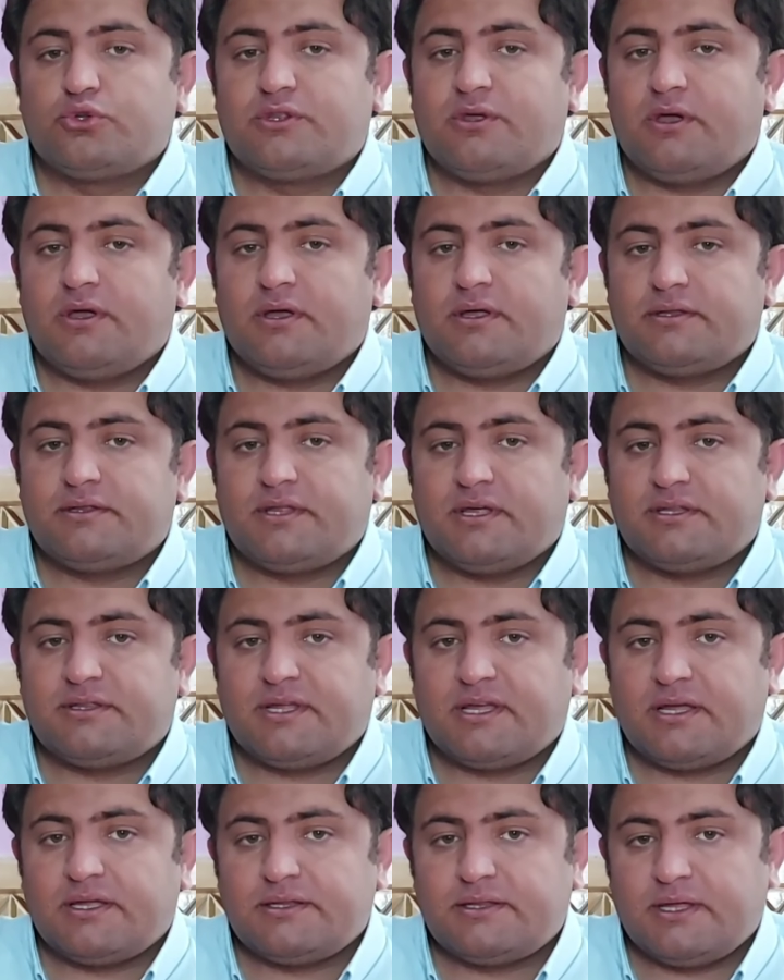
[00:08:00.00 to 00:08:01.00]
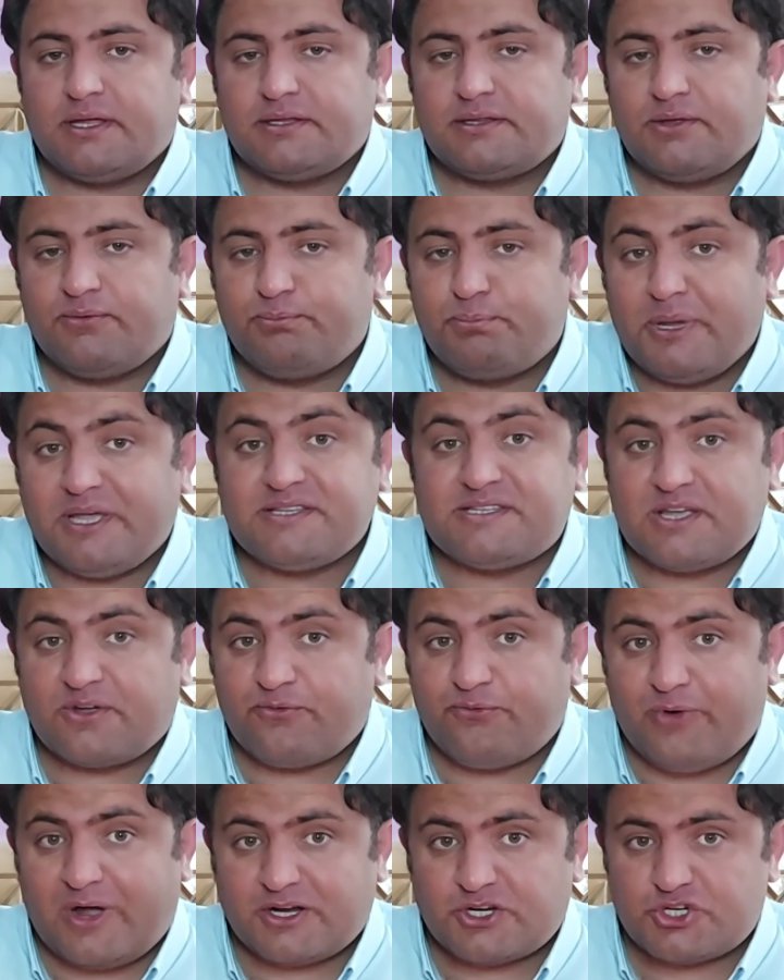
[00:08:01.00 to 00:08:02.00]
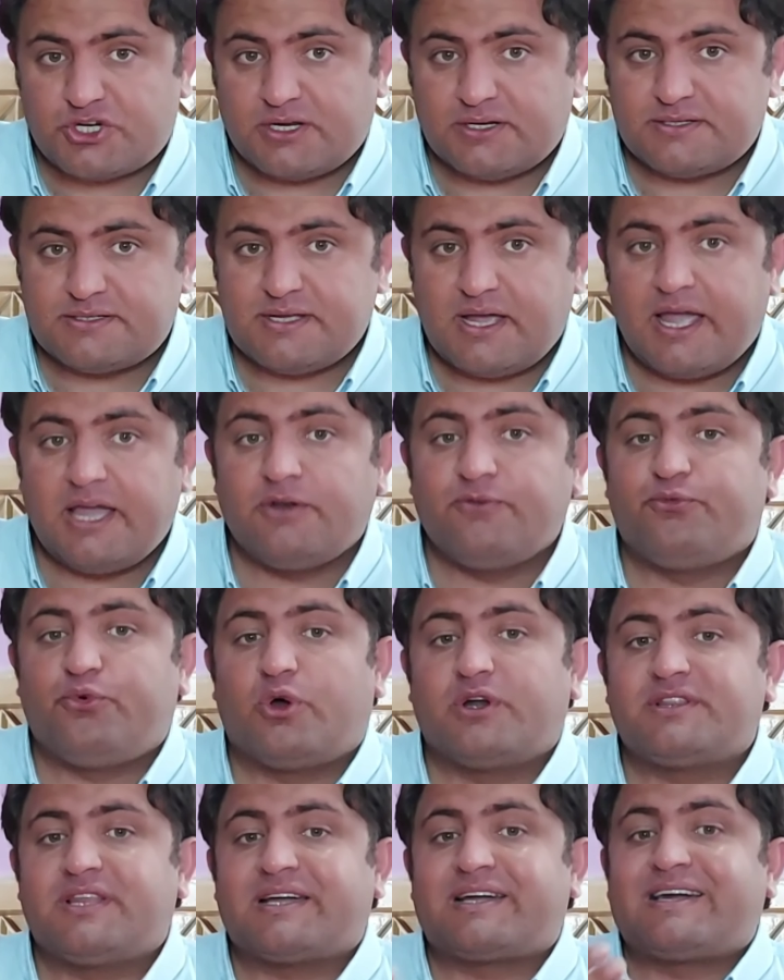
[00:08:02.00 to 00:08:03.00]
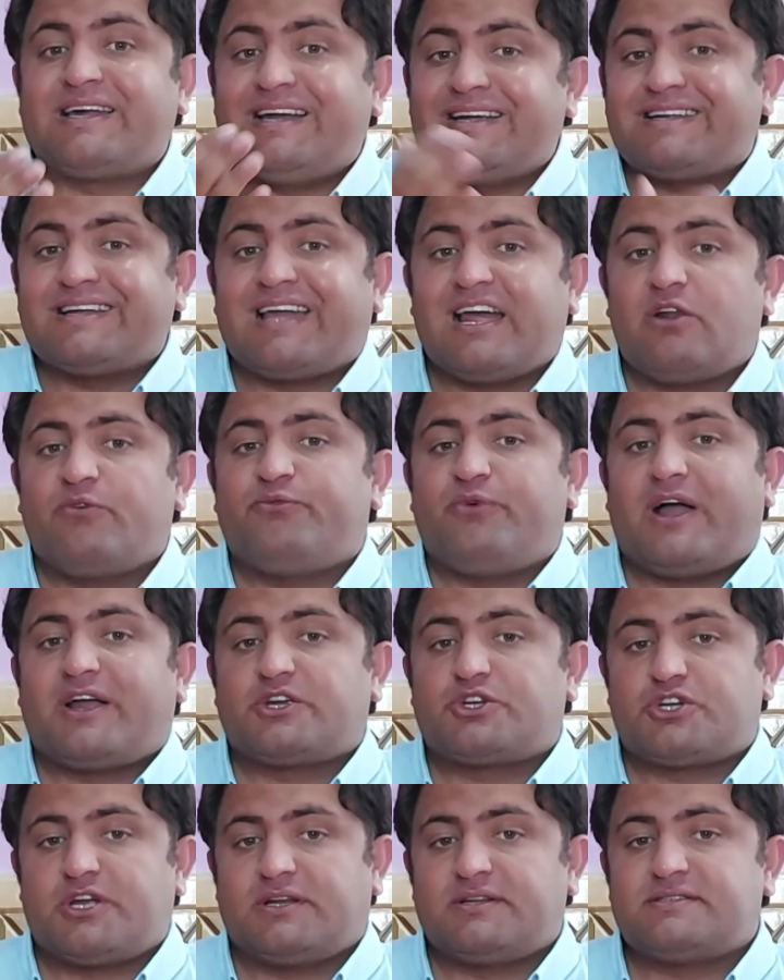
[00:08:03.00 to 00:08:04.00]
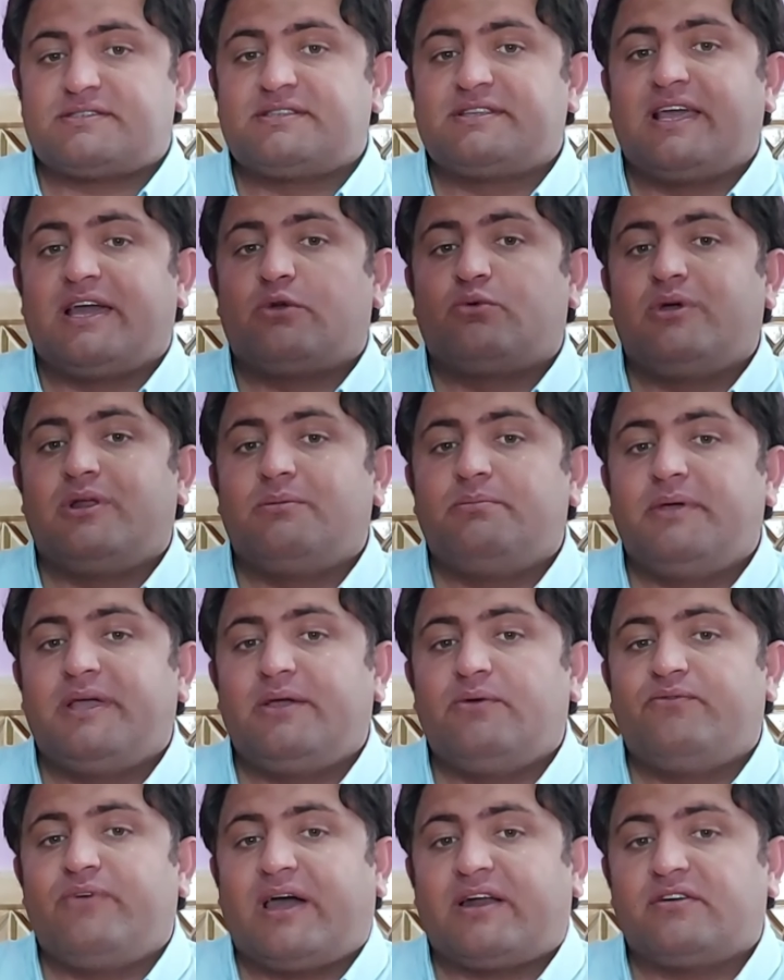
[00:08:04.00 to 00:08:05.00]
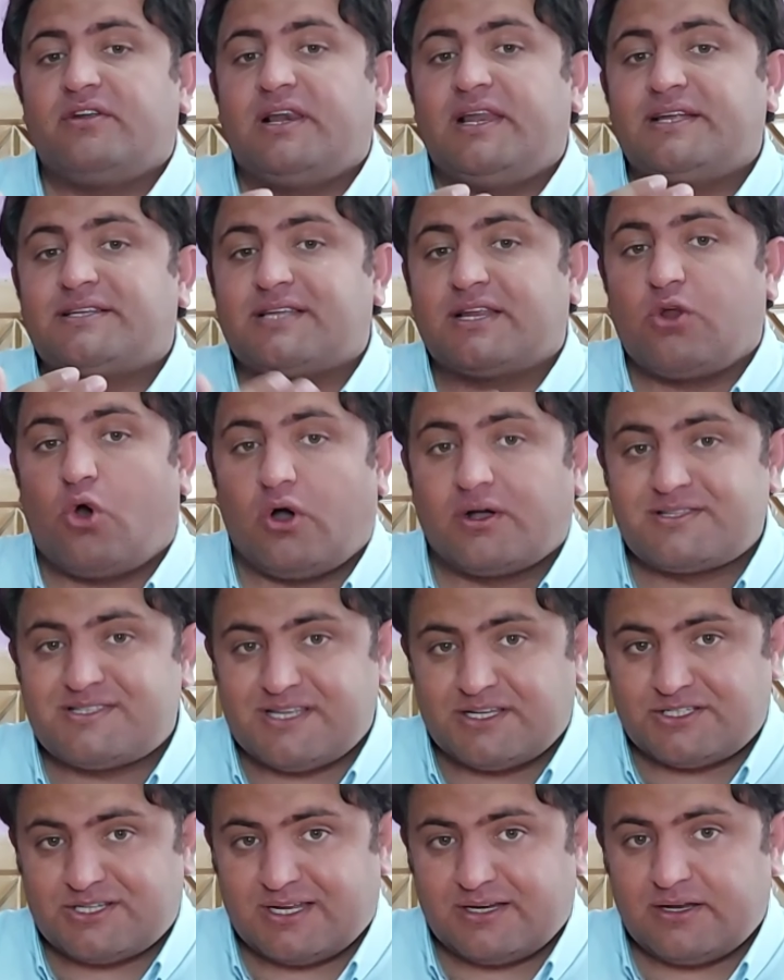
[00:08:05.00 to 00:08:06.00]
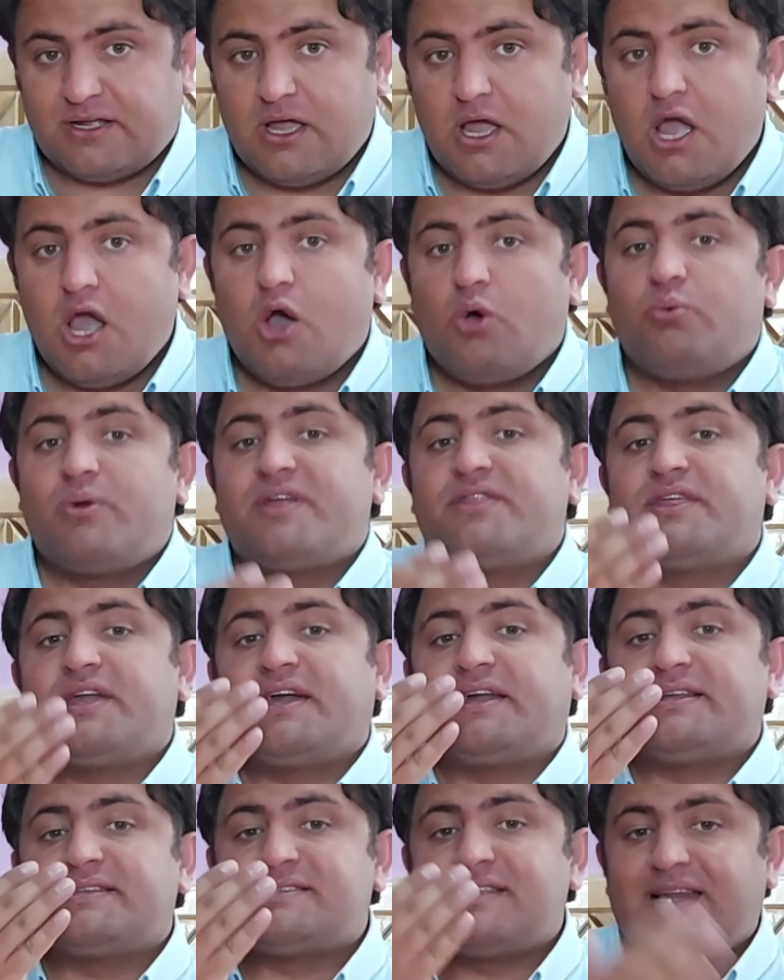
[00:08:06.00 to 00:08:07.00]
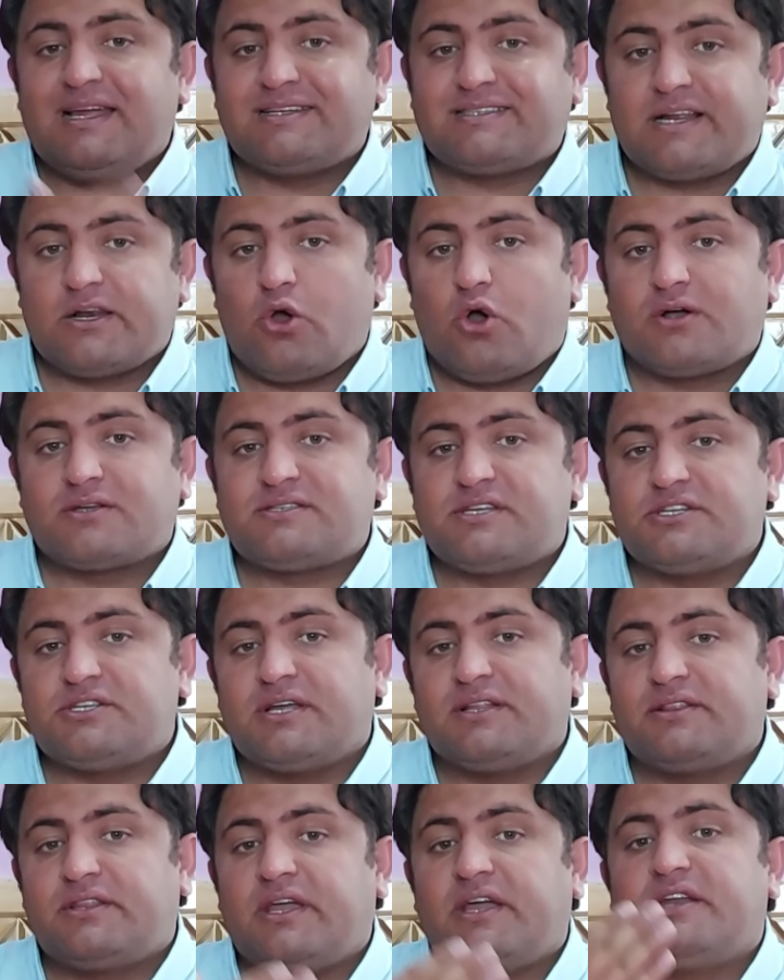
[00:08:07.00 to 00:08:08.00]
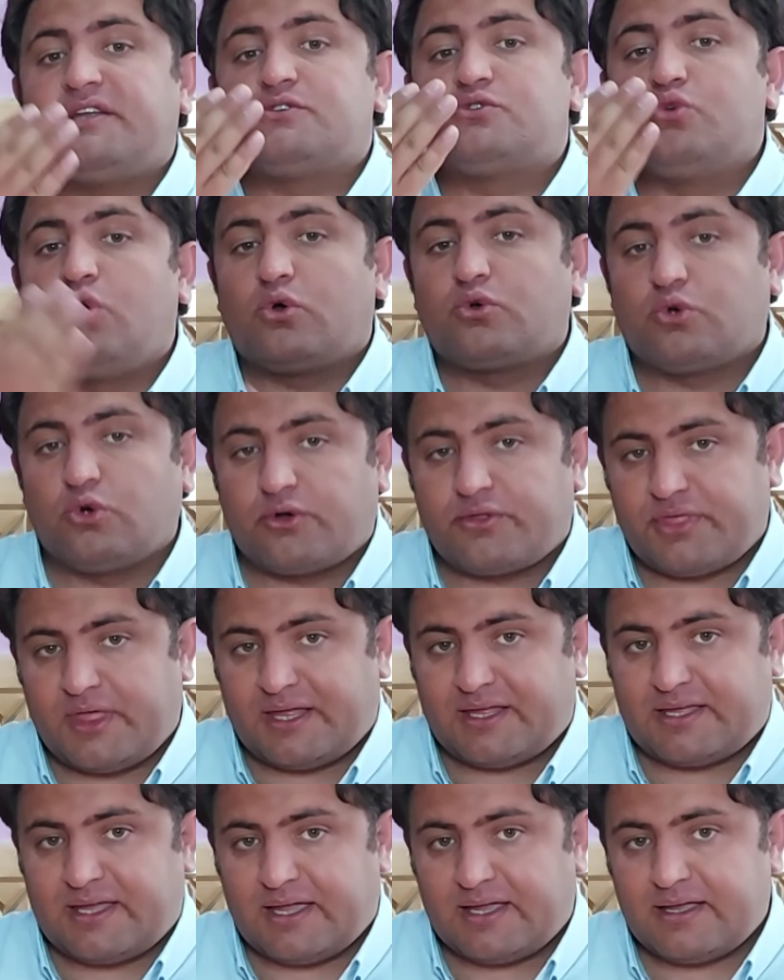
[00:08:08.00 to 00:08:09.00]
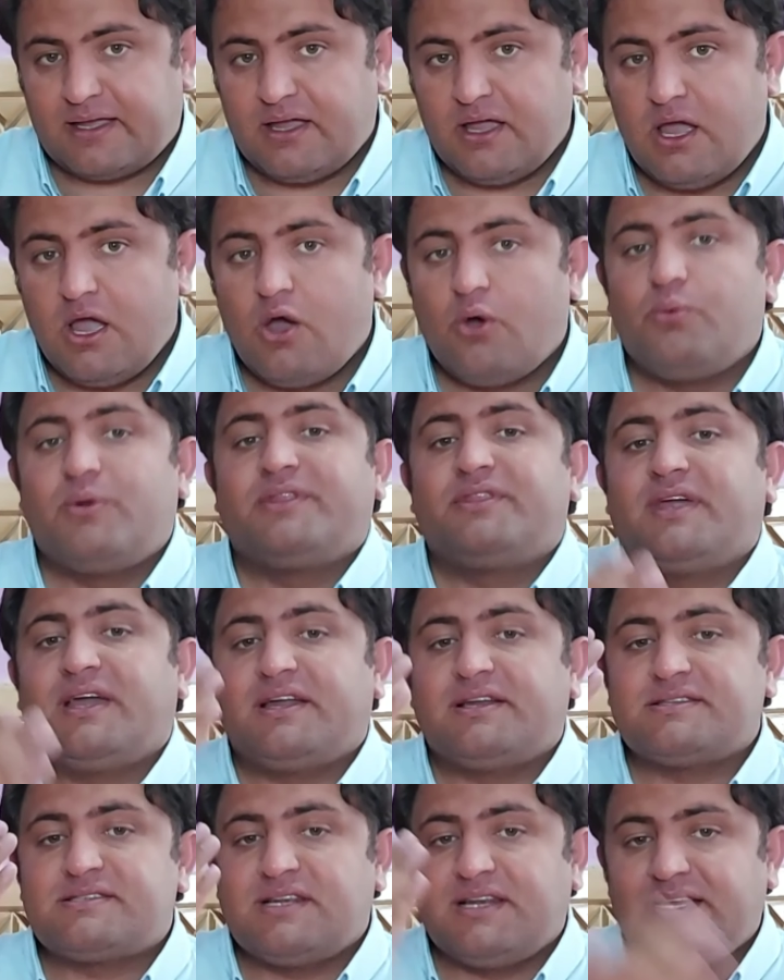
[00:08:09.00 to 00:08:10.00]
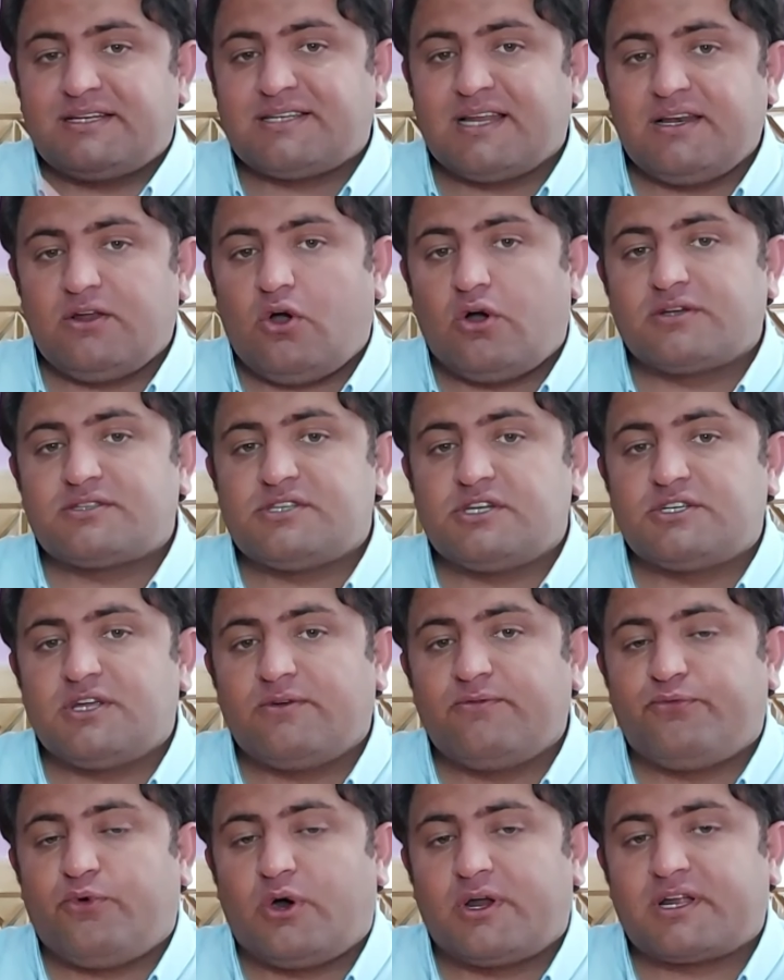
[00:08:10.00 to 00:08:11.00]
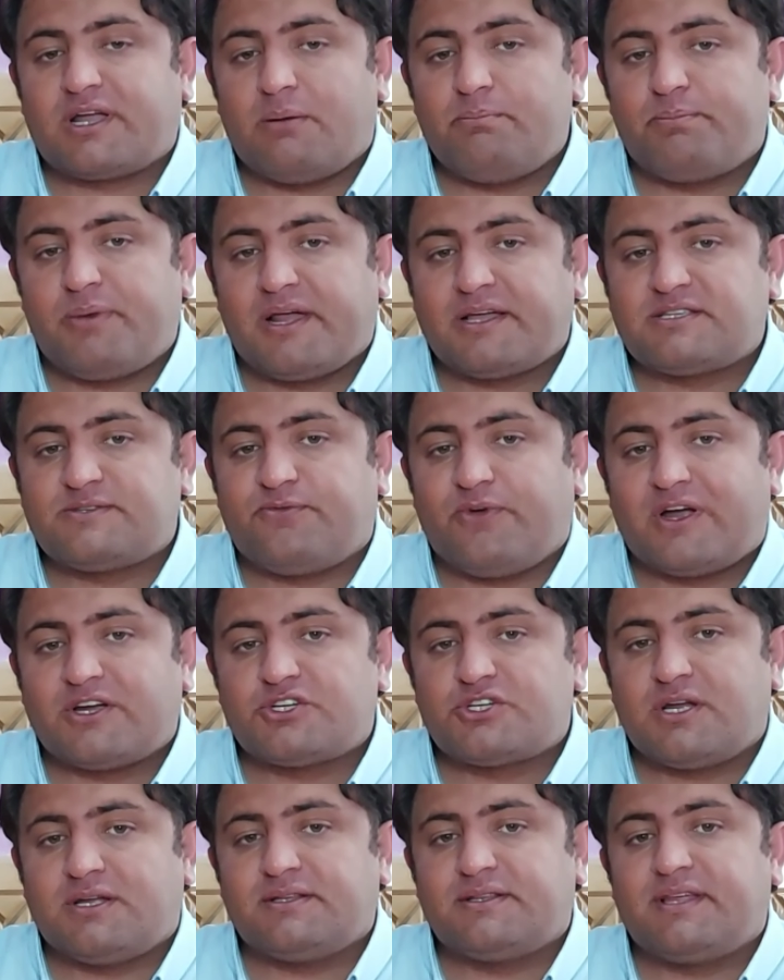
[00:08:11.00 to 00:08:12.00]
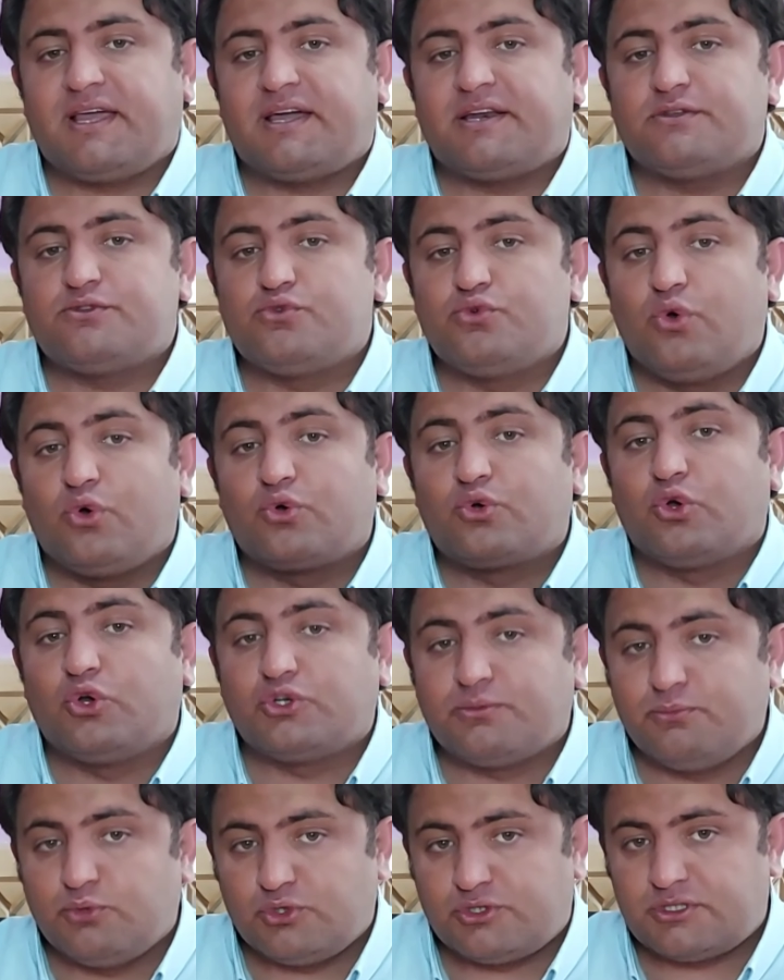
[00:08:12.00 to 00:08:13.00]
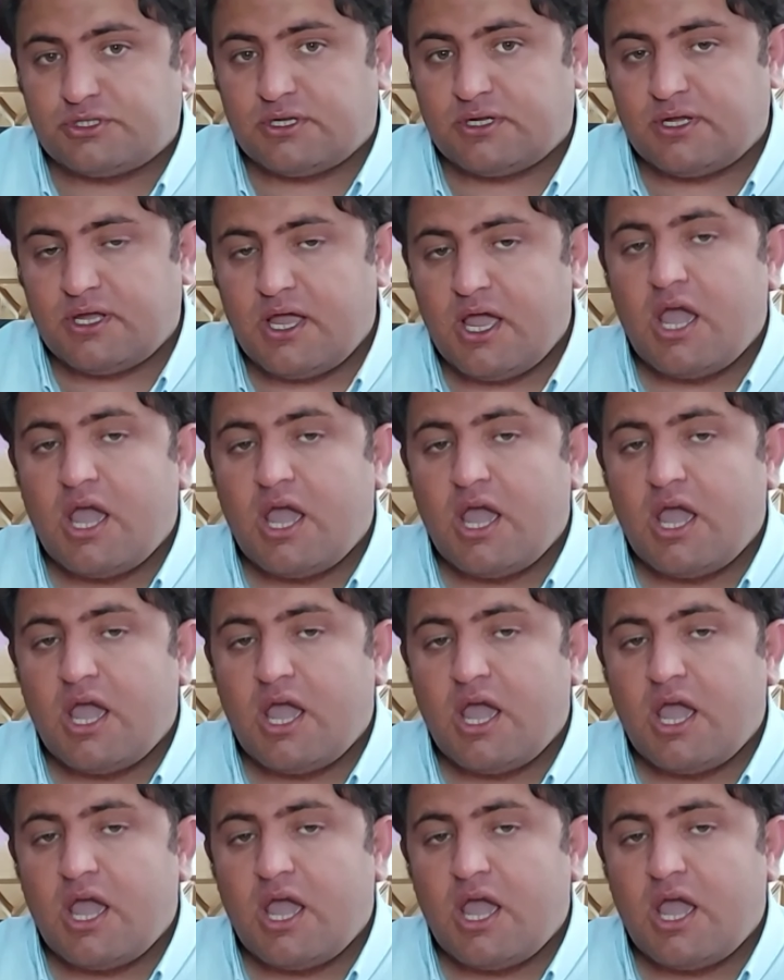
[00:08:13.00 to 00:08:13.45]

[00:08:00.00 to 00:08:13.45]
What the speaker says: the basic functions. And for the critical functions, there will be very little oxygen. When there is little oxygen, there is no good thinking. When there is little oxygen for complex function, there is no good mood.